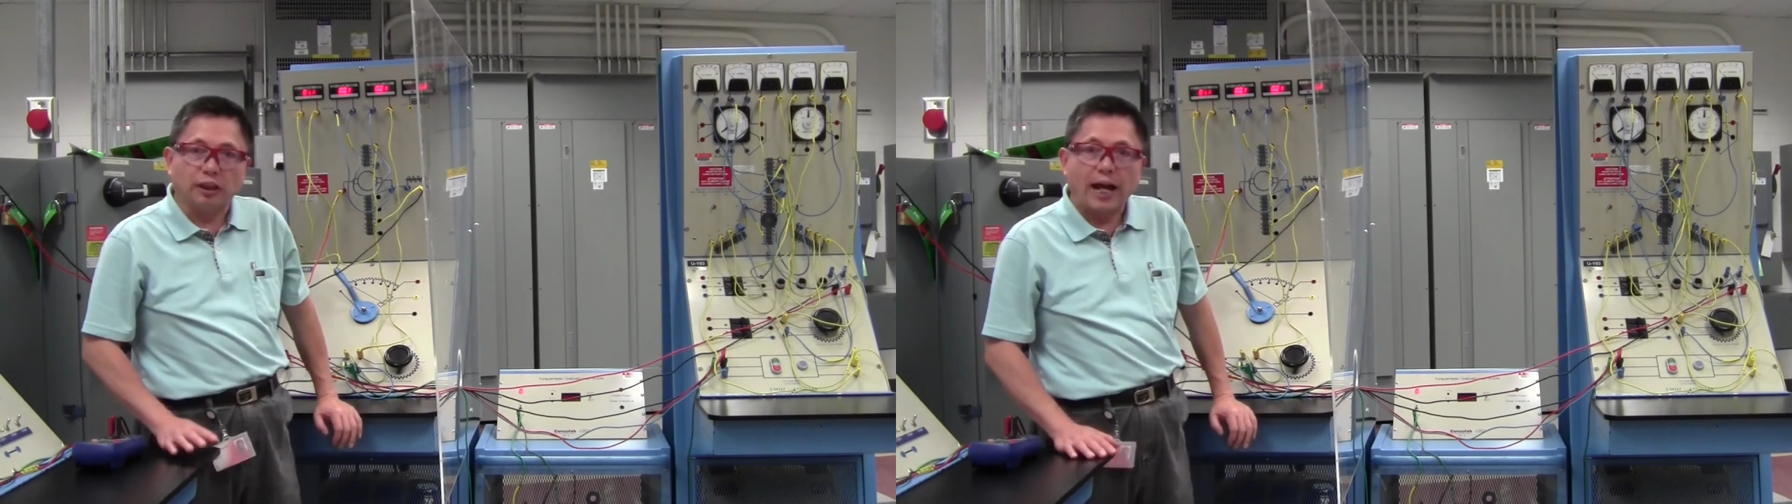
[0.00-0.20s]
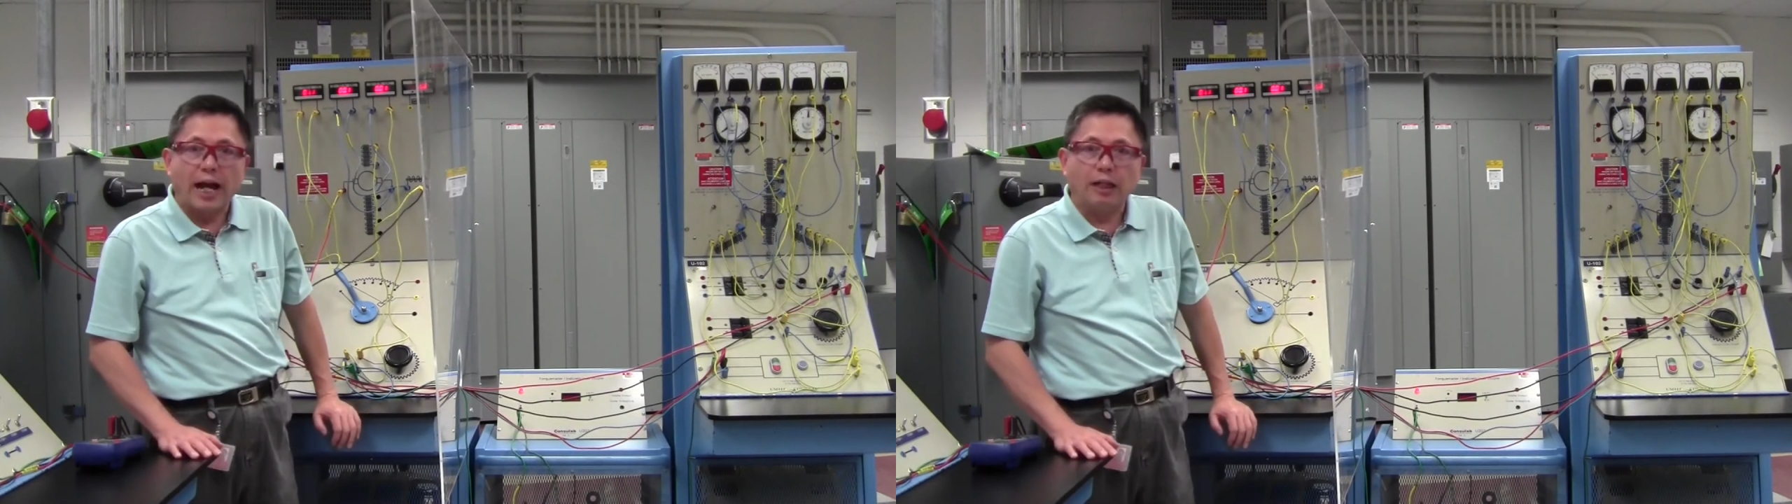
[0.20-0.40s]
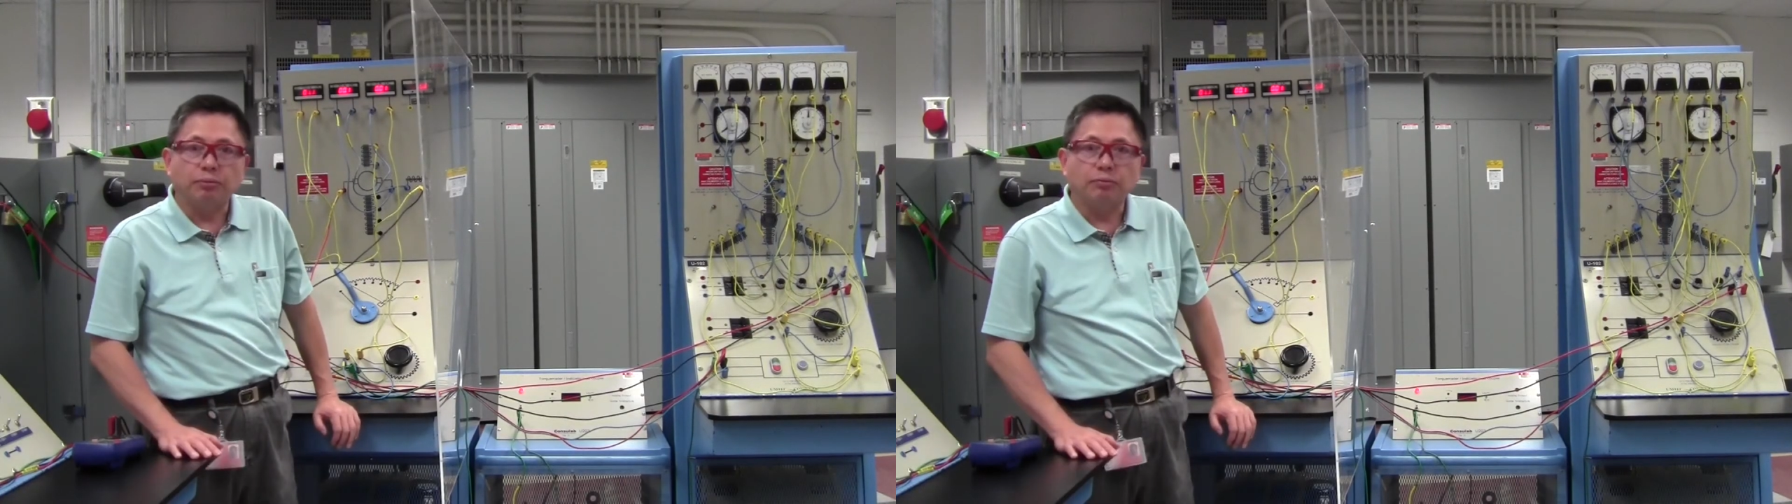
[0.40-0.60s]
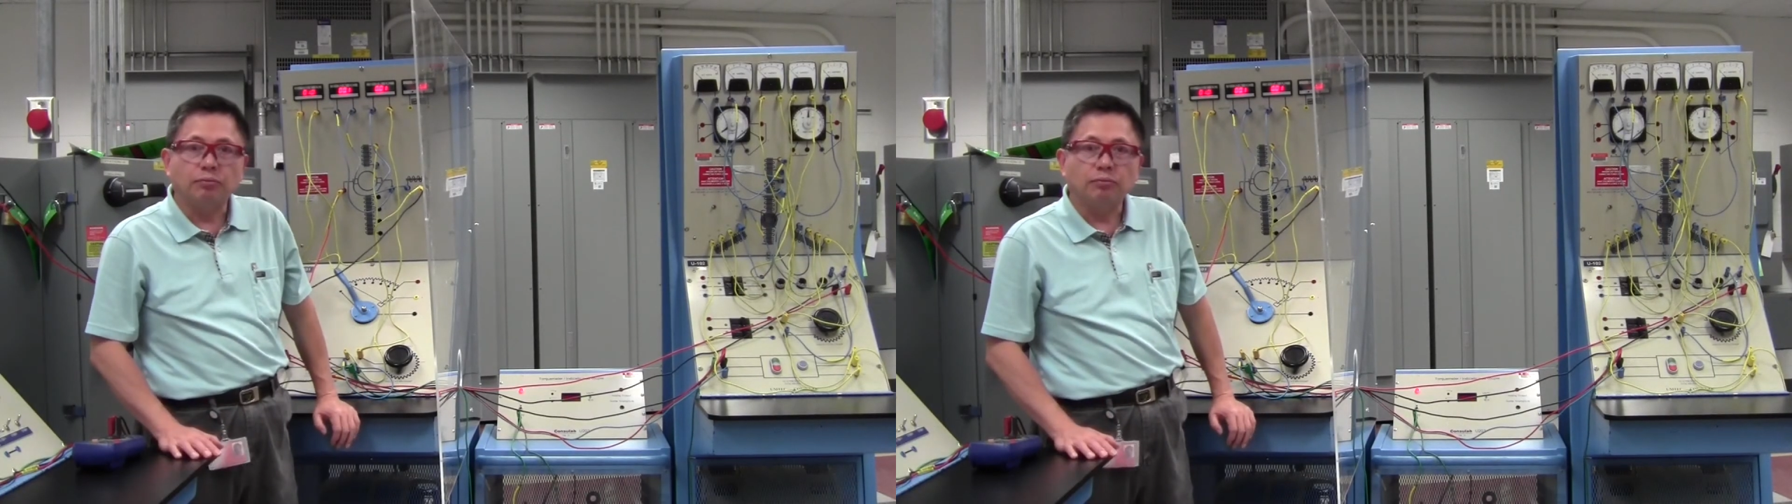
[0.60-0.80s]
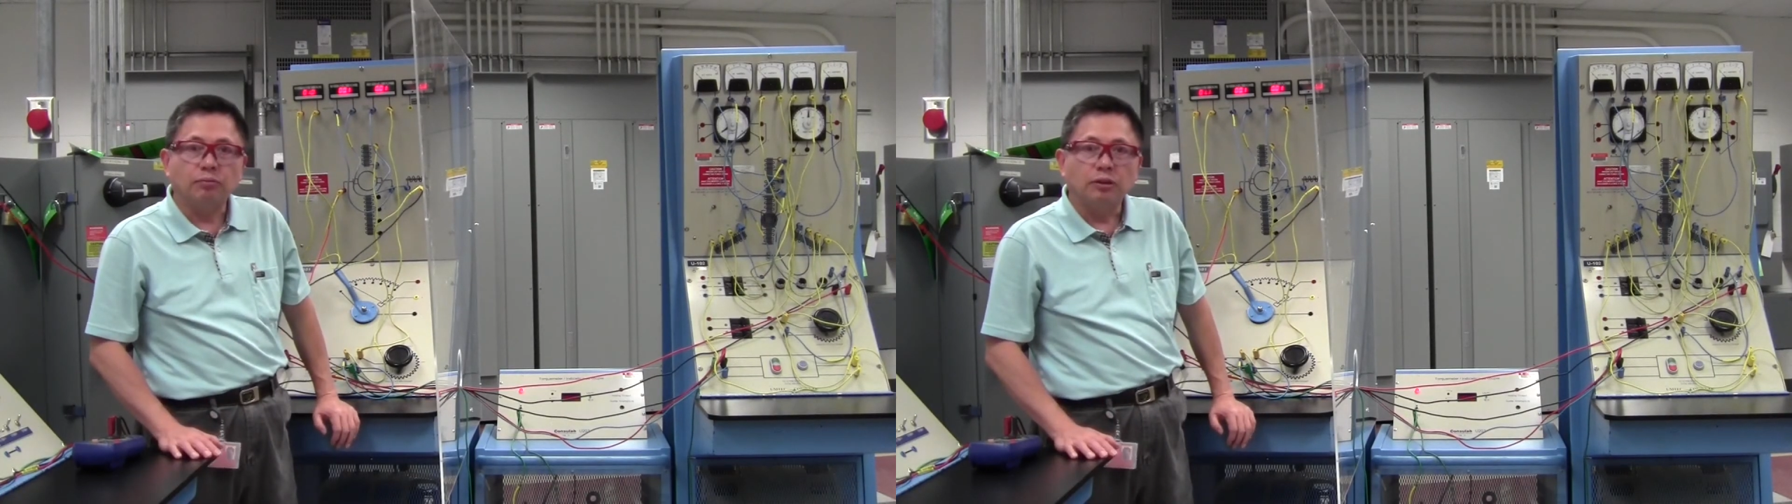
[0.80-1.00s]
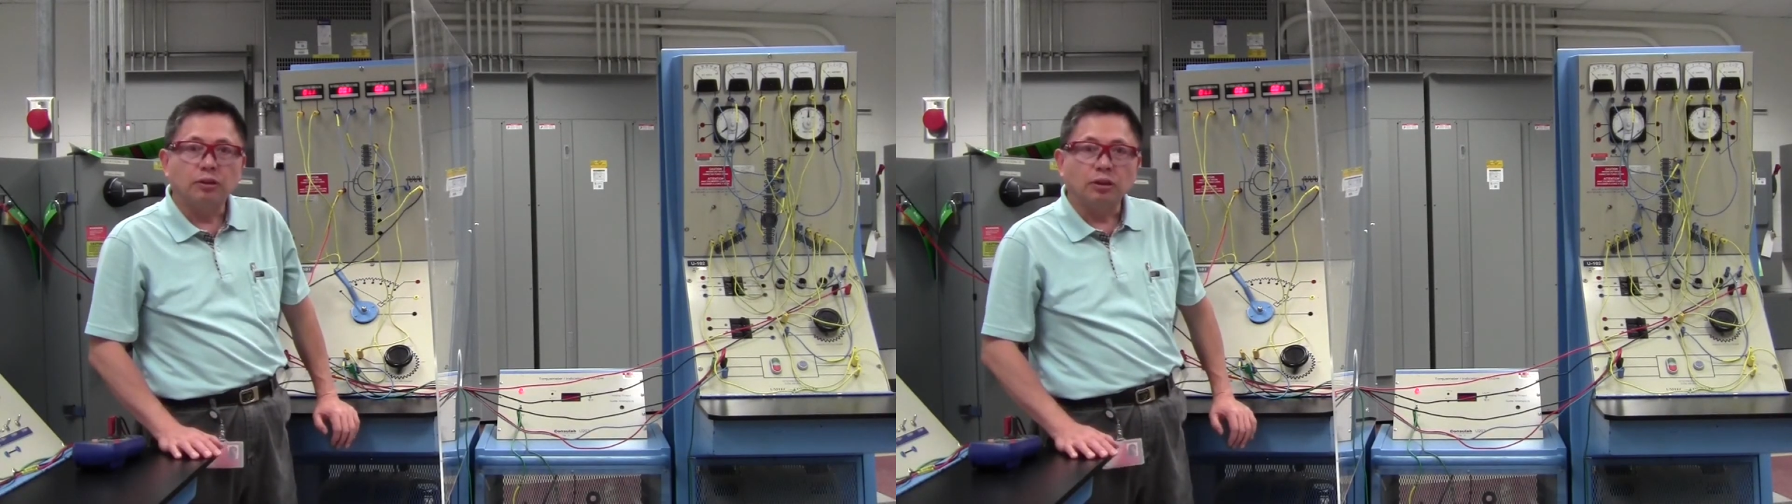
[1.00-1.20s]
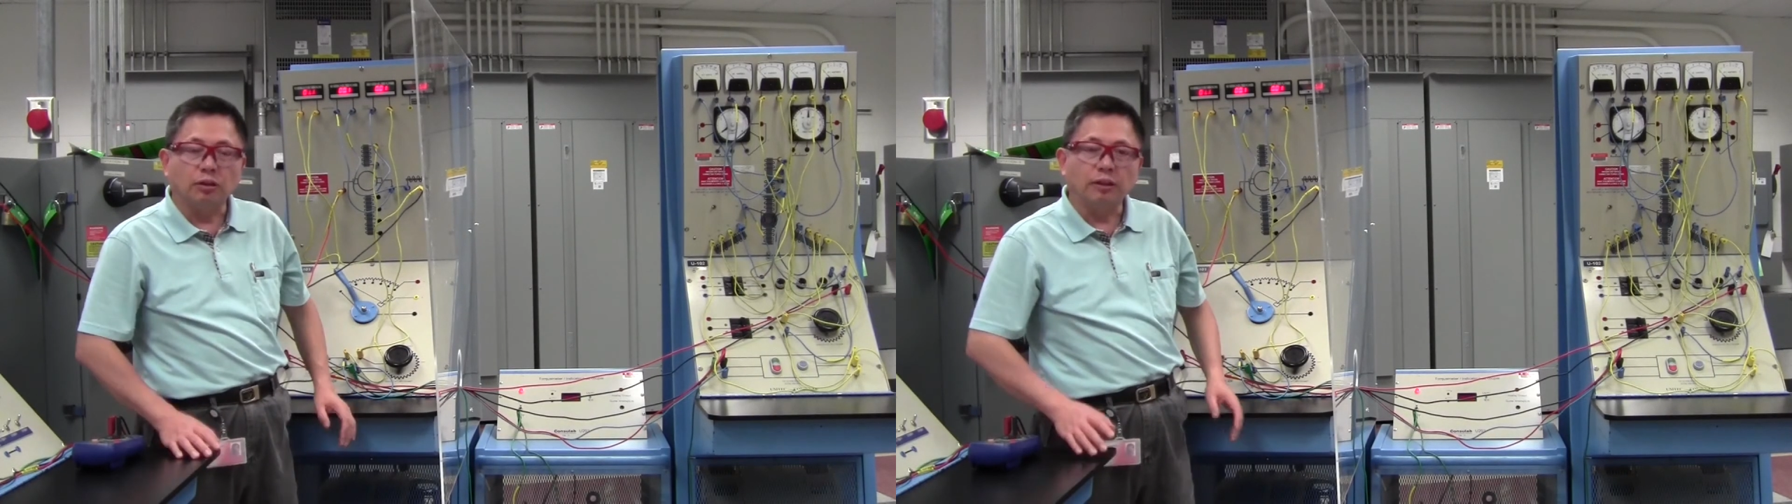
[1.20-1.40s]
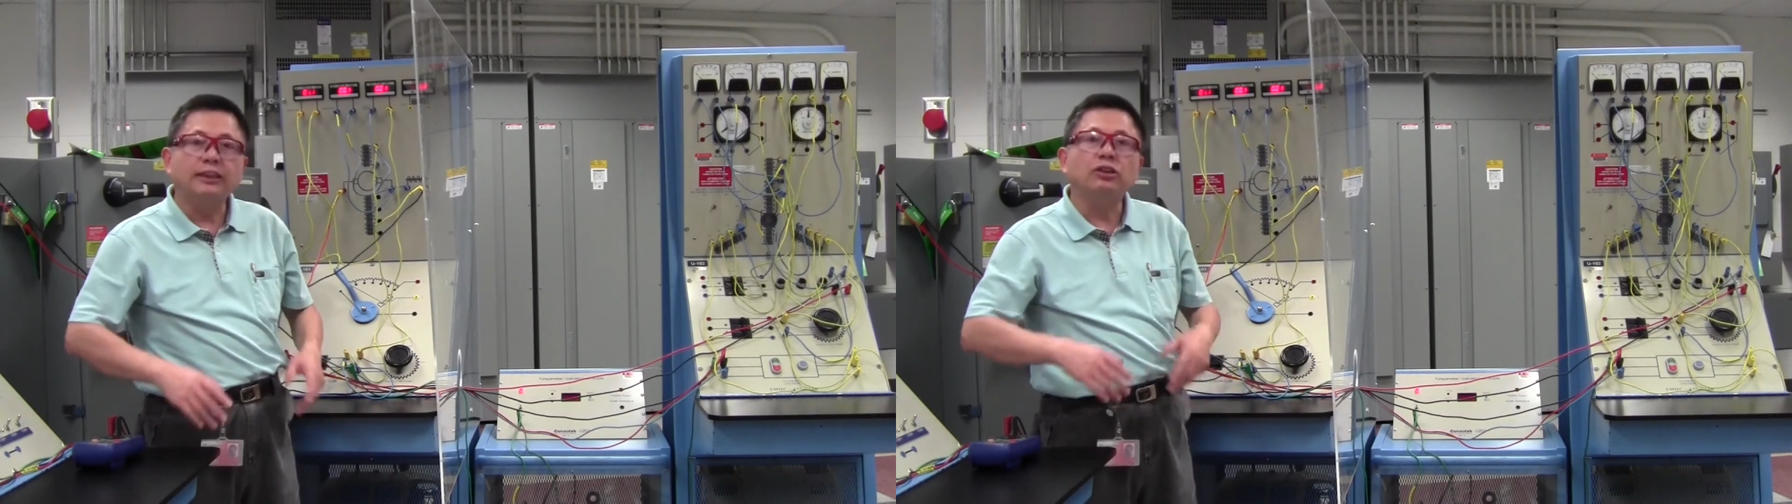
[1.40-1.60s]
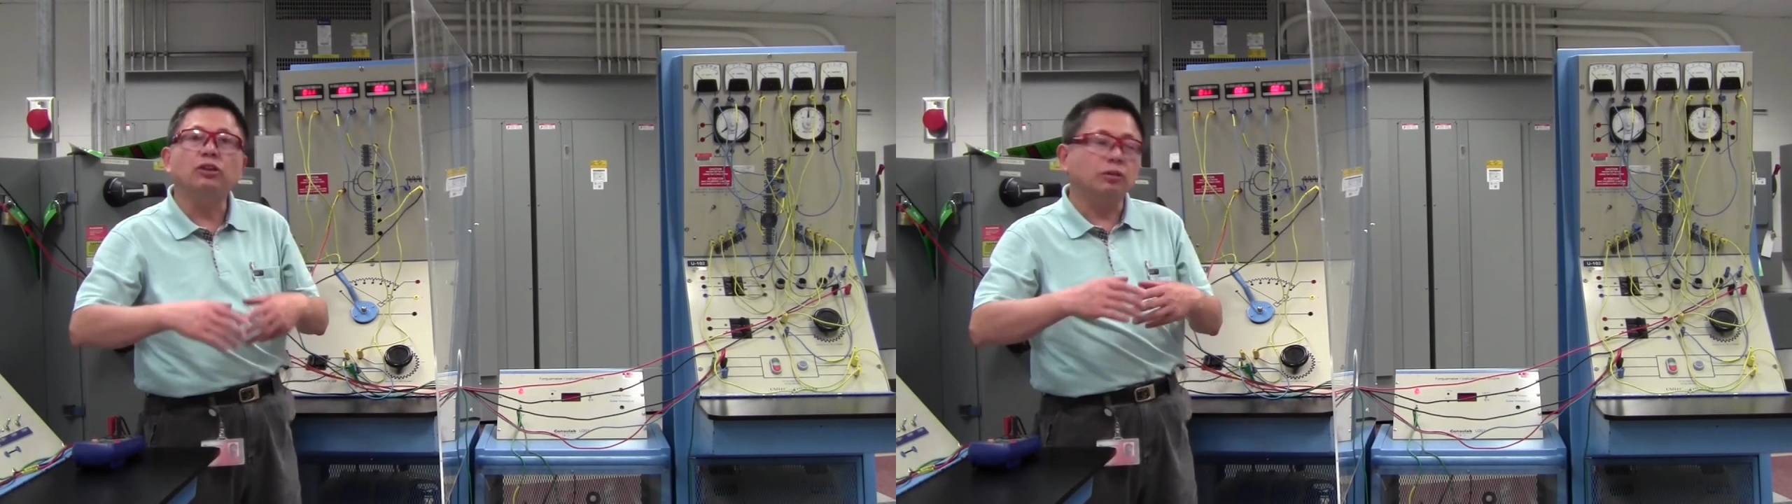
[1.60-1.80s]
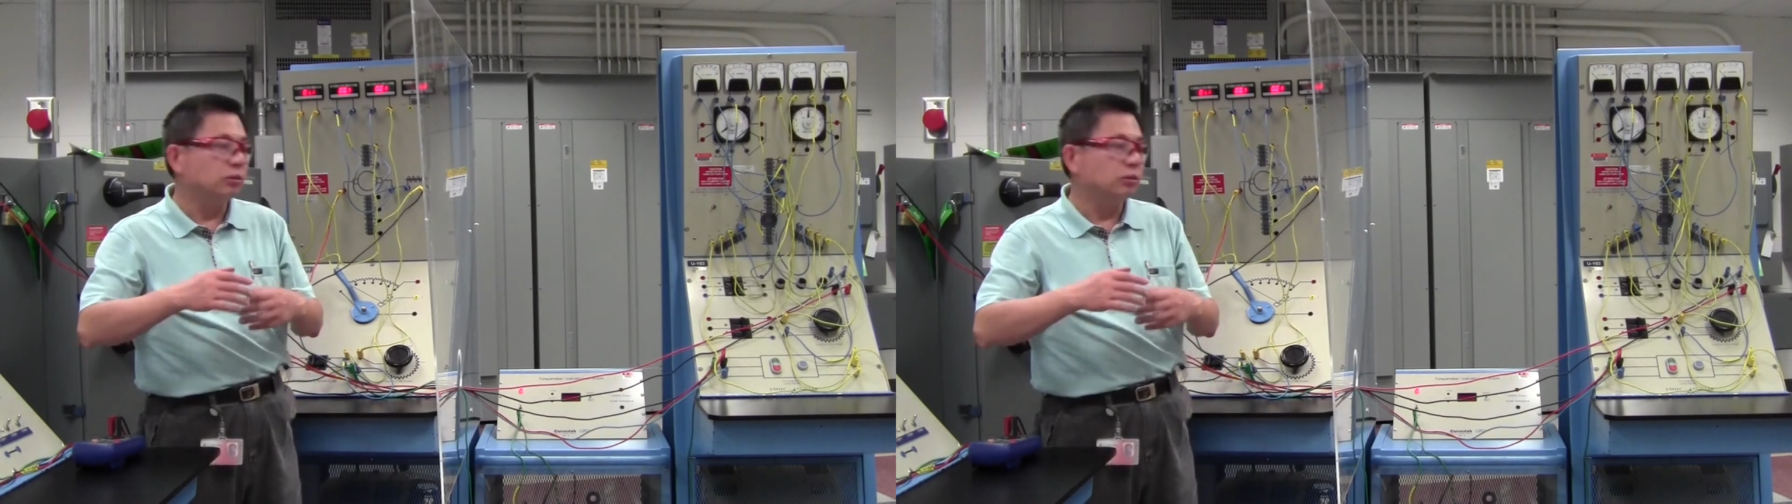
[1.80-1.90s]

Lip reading: lap, so let your